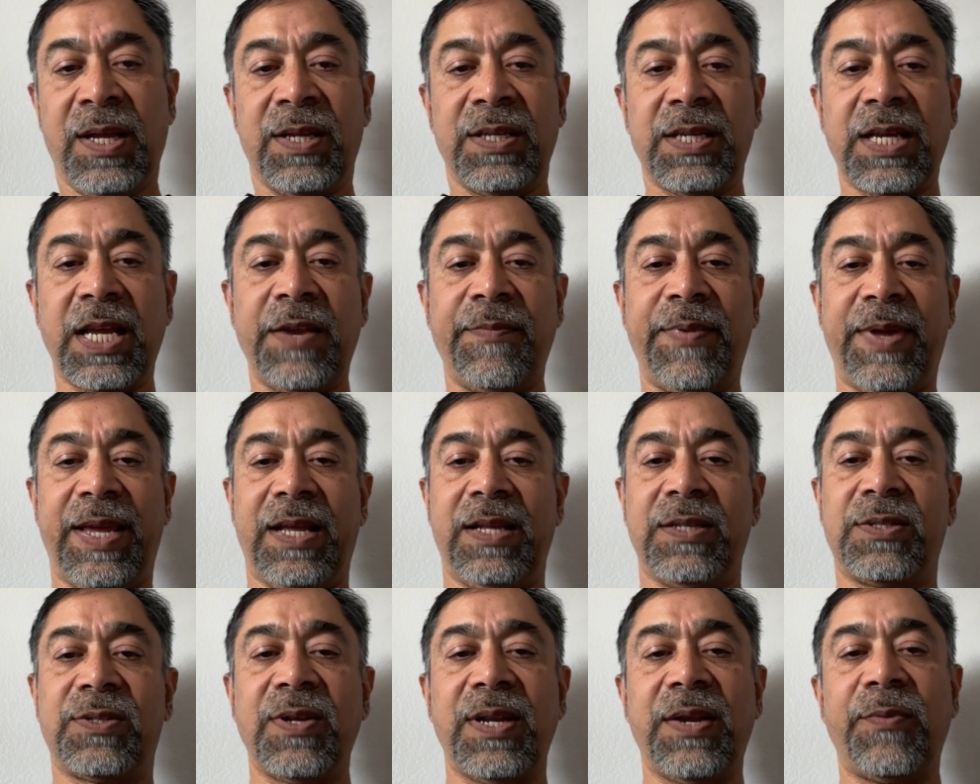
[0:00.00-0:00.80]
Anyway,
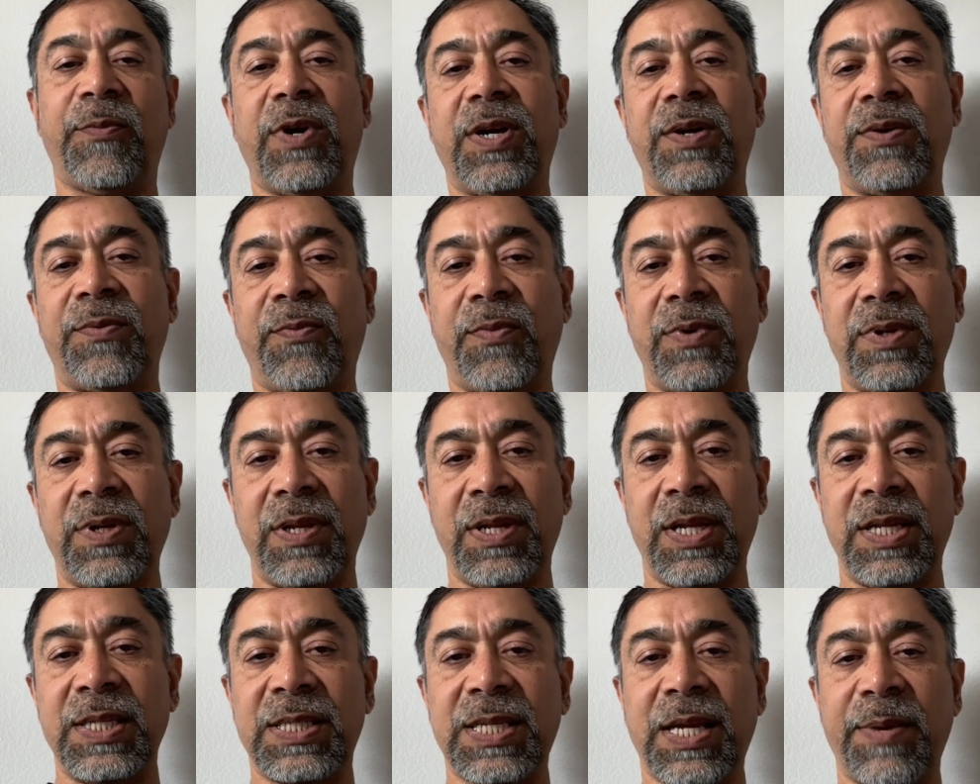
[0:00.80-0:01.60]
so what
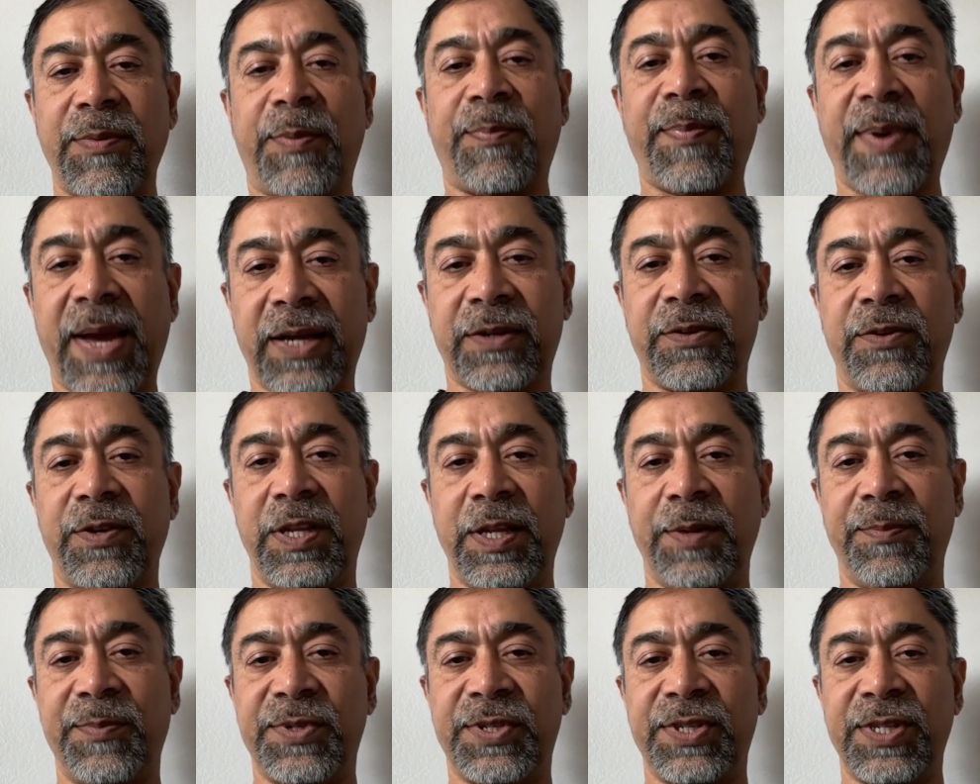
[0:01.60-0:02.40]
is coming back to
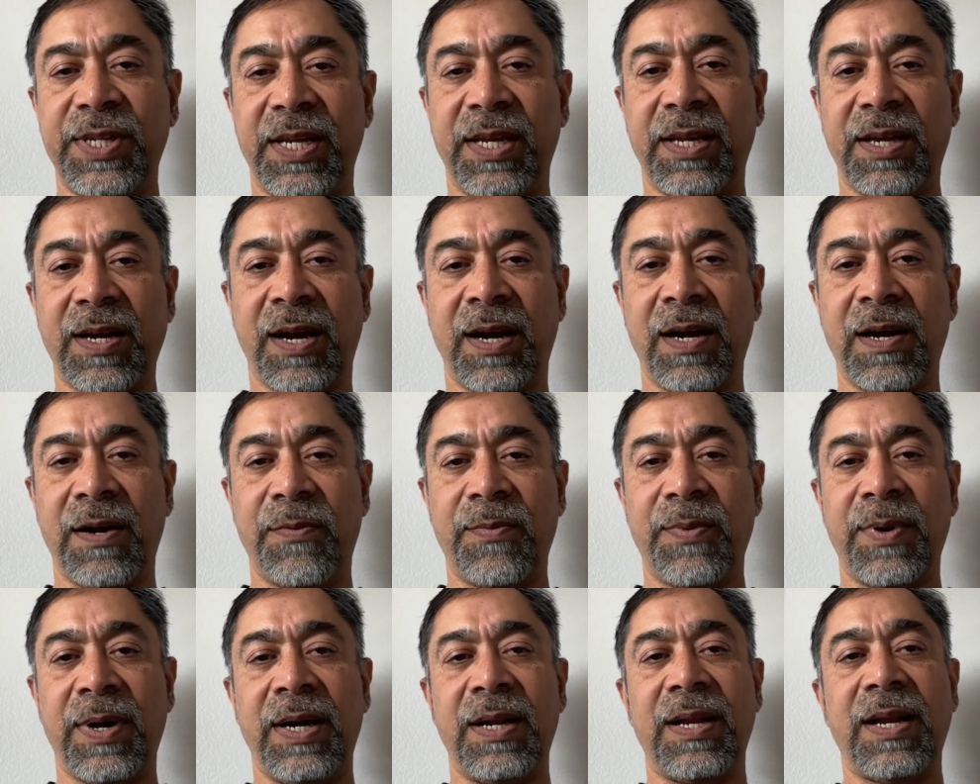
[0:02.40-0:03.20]
DeepSeek
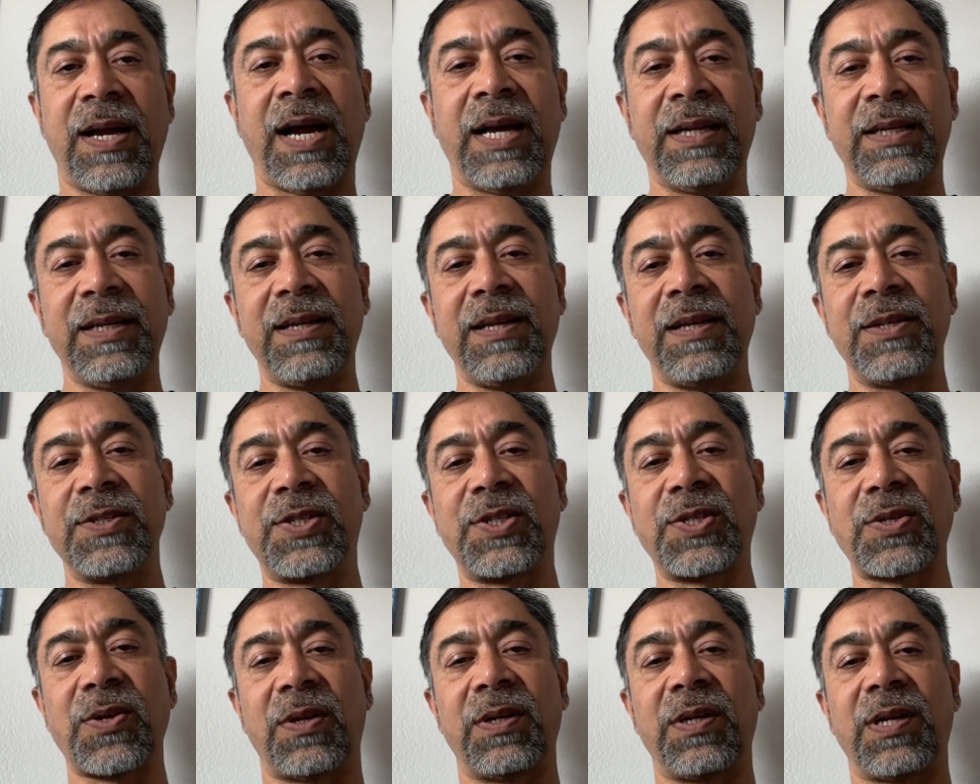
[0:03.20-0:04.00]
R1. I did
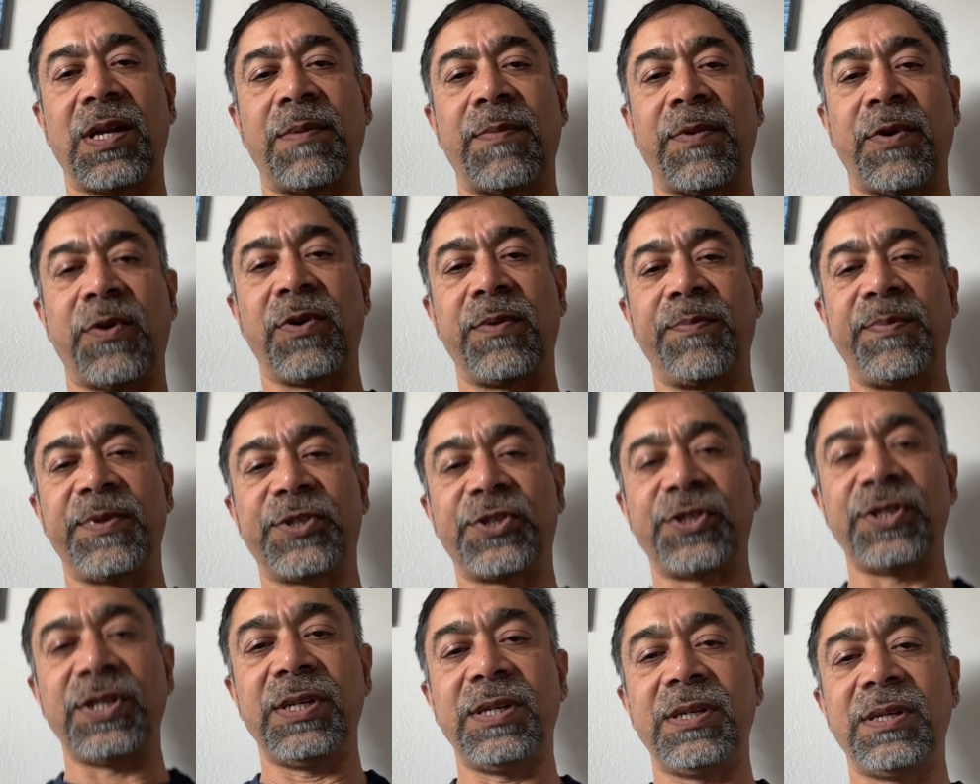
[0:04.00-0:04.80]
install it on my own
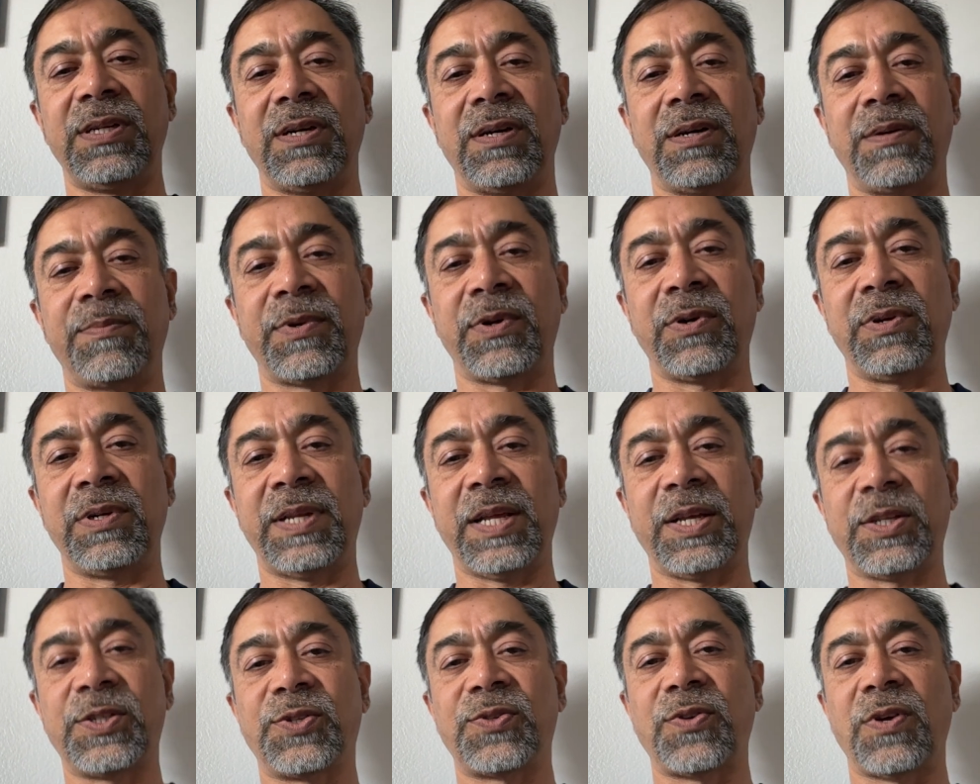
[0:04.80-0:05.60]
machine, on my own
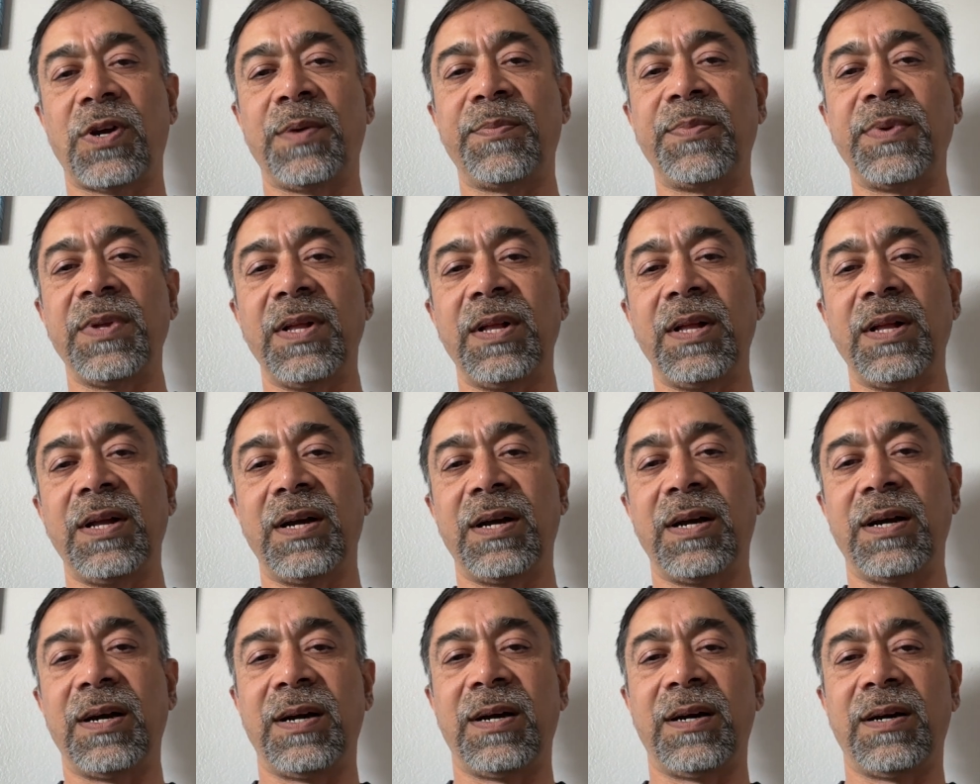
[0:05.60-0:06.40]
desktop,
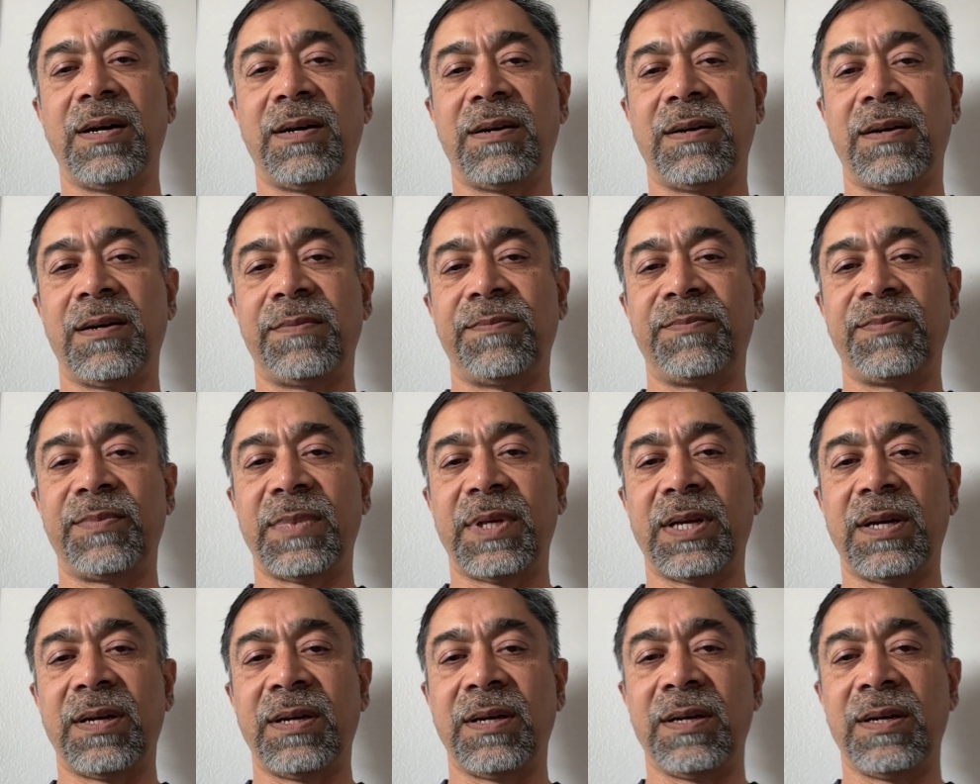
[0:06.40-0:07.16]
on